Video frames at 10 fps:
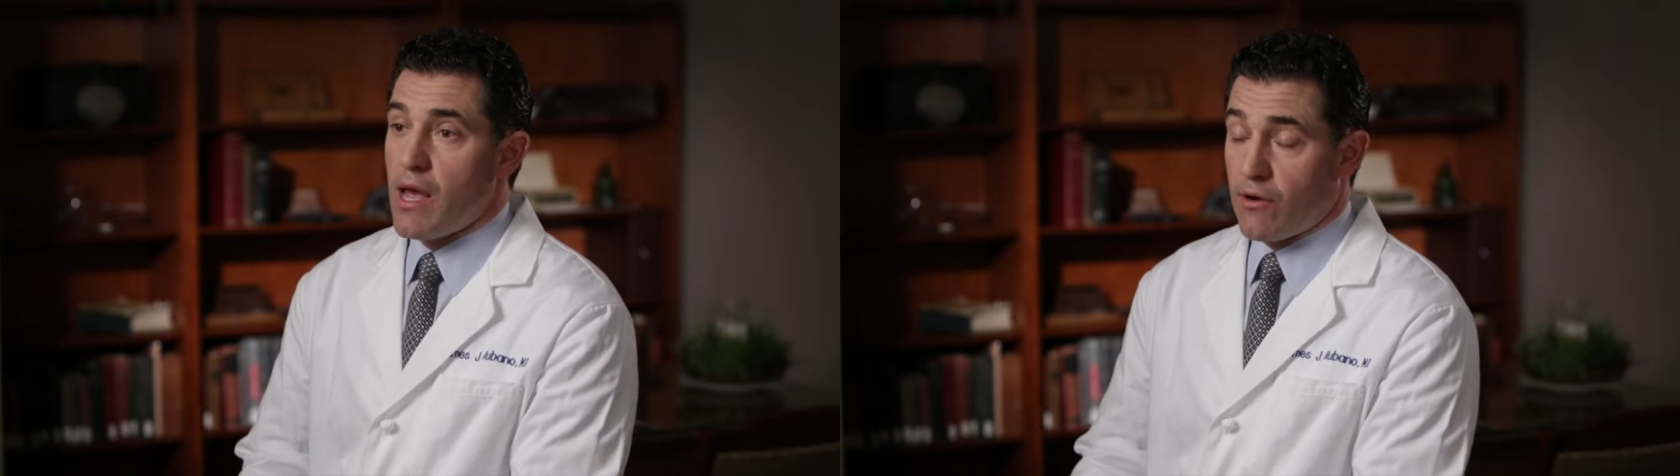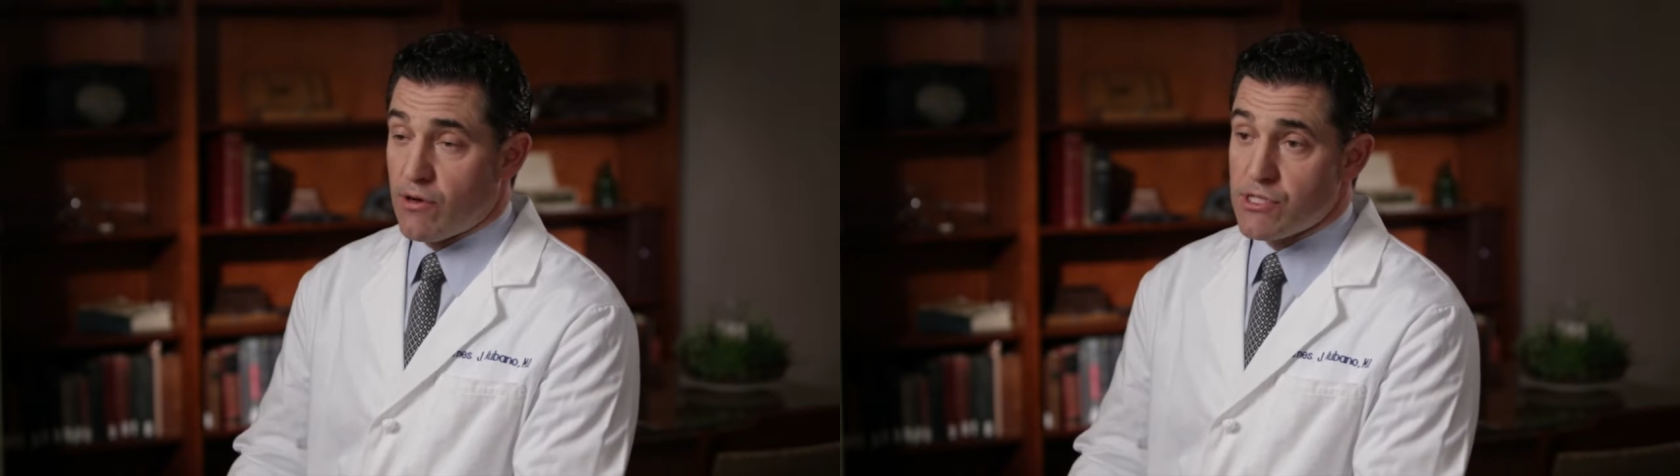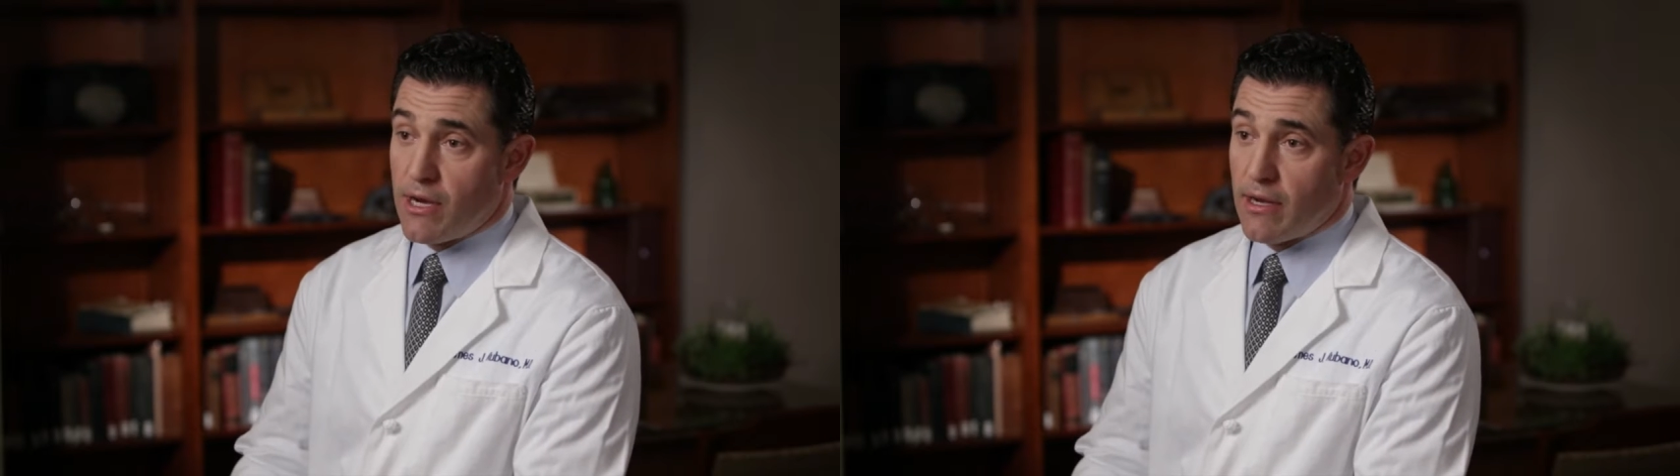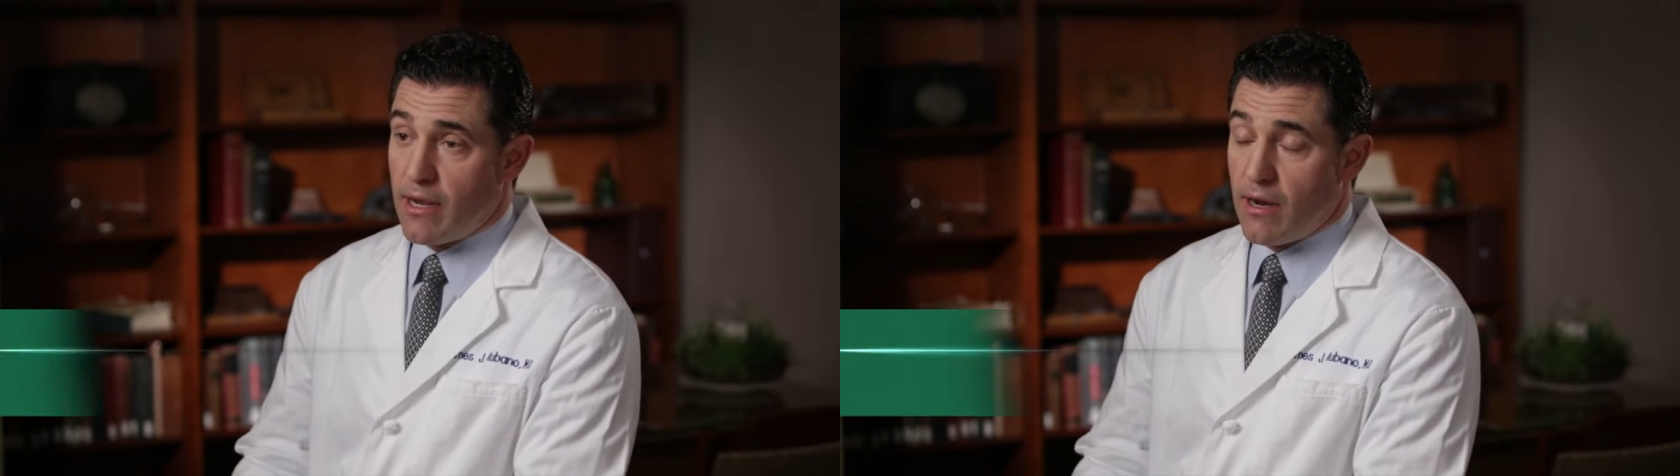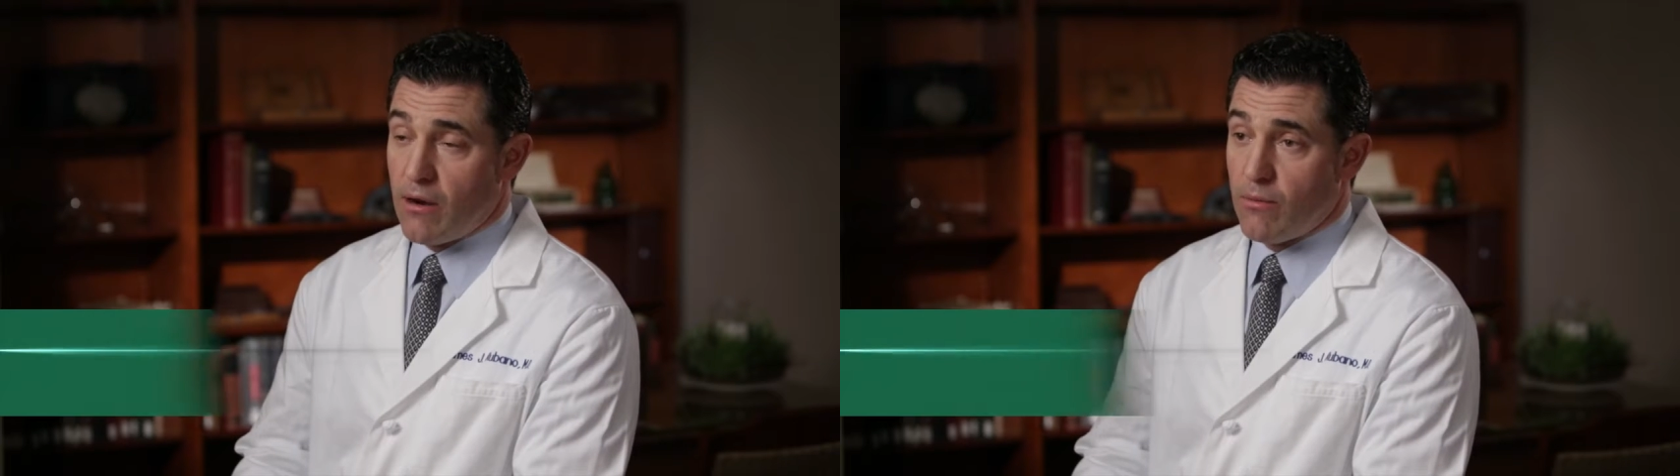At Christiana
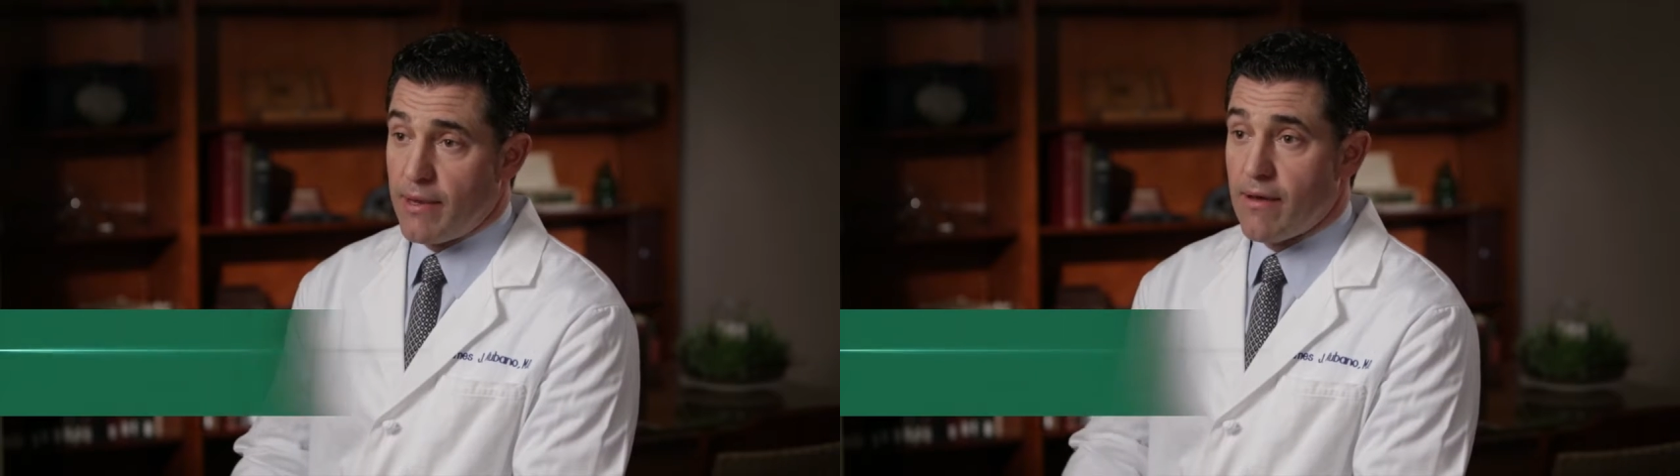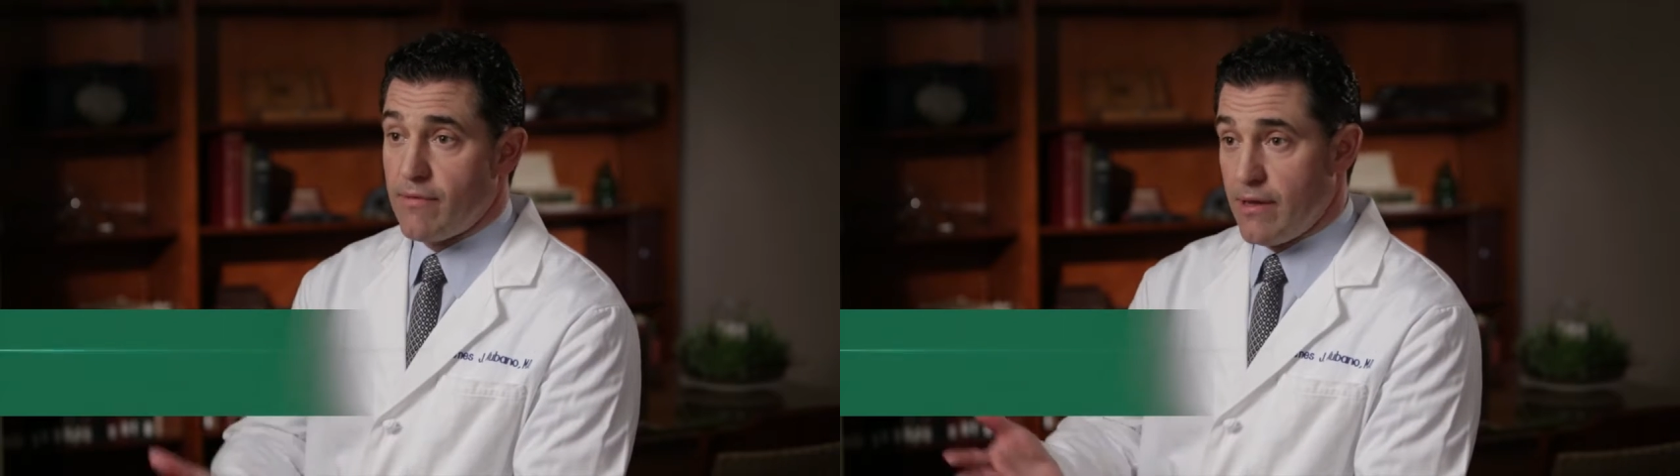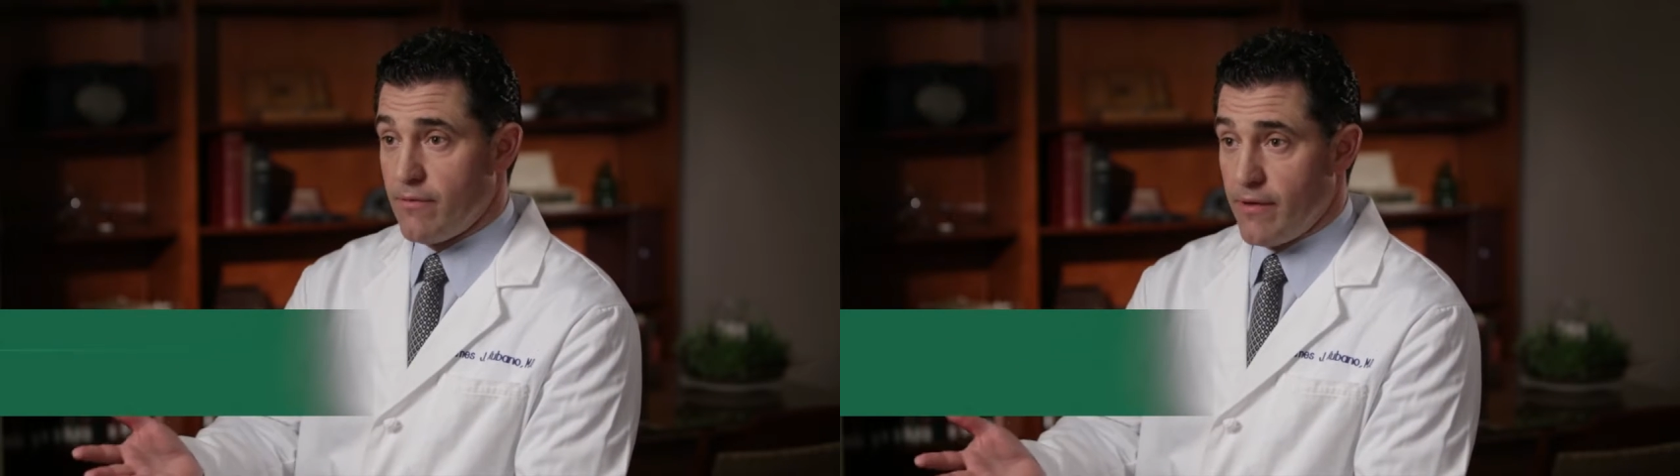Care, we have the